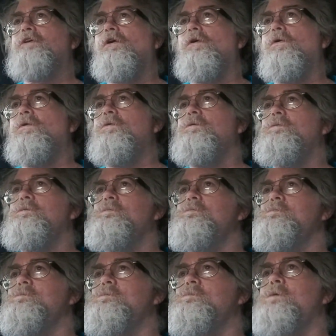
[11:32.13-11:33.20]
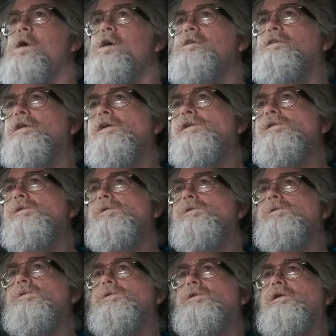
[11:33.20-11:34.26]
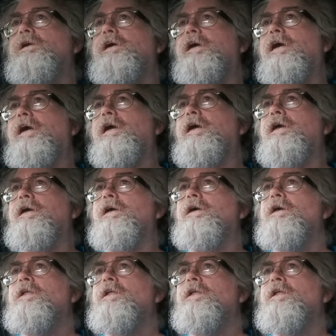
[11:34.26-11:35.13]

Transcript: So I said, okay,